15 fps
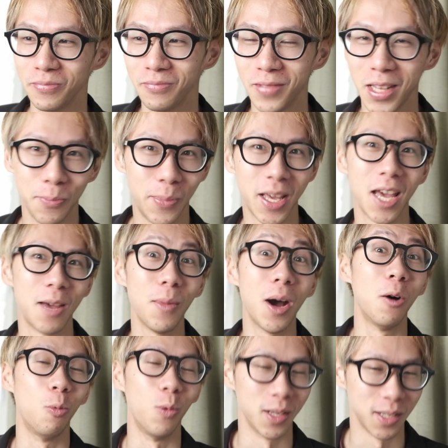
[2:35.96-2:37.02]
they became
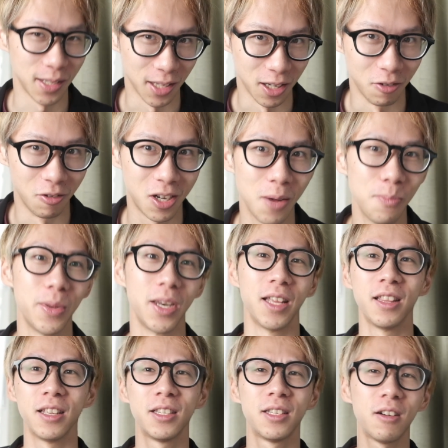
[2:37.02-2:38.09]
a one single company. And
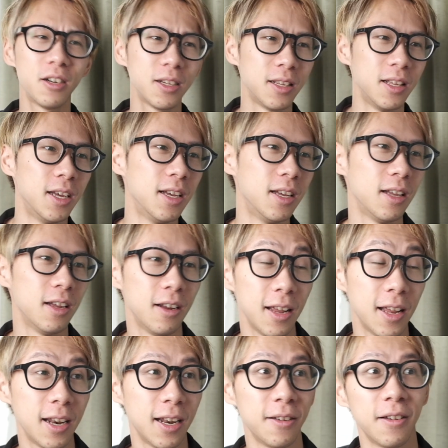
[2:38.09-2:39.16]
they started,
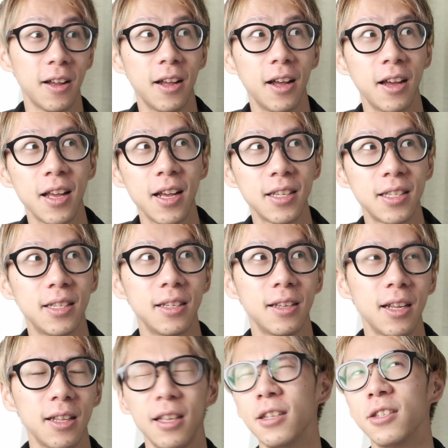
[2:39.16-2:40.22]
and I guess
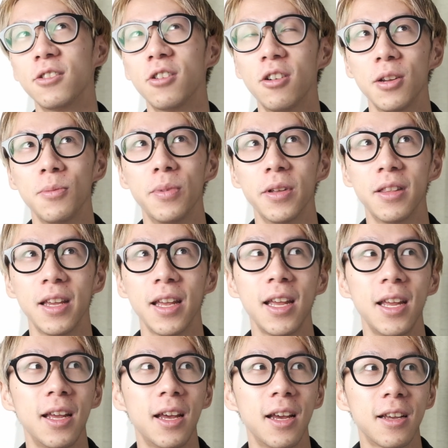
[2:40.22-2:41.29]
not they started, but they
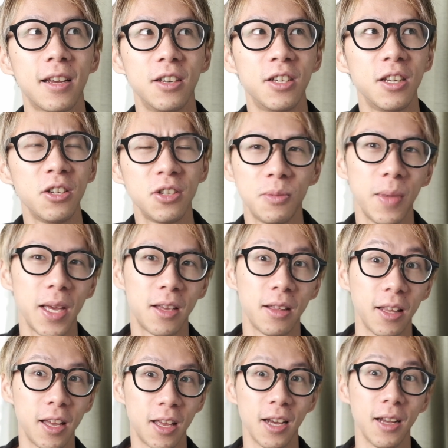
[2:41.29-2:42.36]
continue to make
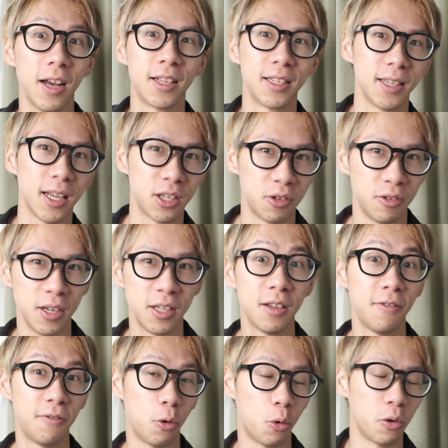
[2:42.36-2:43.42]
like accessories
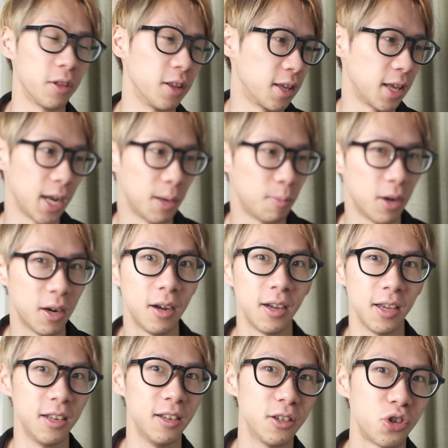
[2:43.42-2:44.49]
for the camera
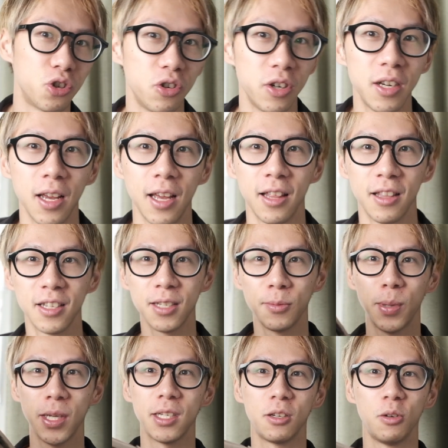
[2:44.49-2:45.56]
industry. And this is
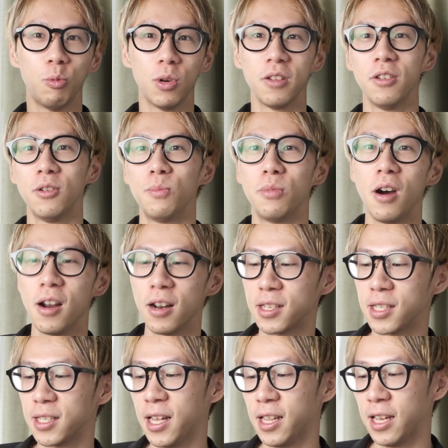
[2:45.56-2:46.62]
basically one of their
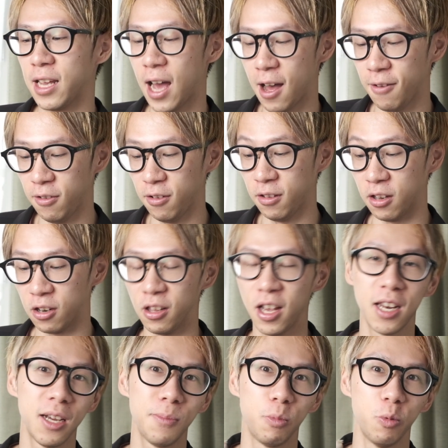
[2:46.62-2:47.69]
products that they have on their
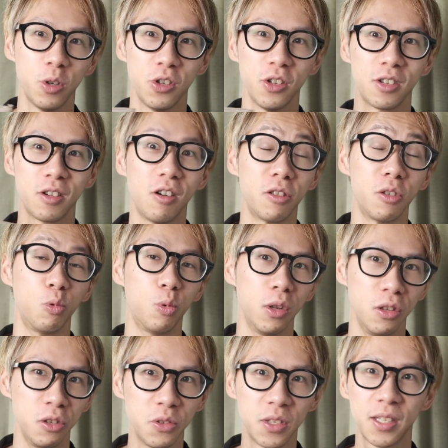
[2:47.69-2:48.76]
lineup, which is called the
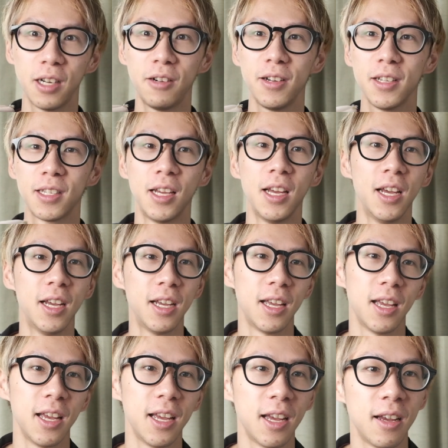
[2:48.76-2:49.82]
Reluce series.
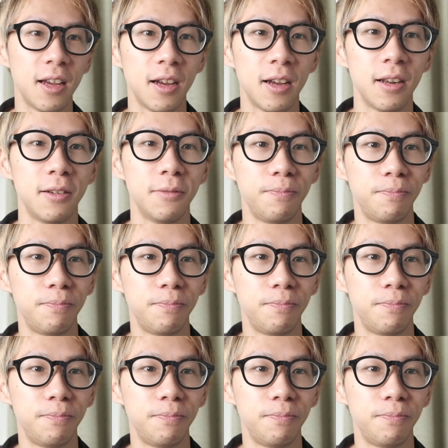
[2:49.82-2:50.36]
And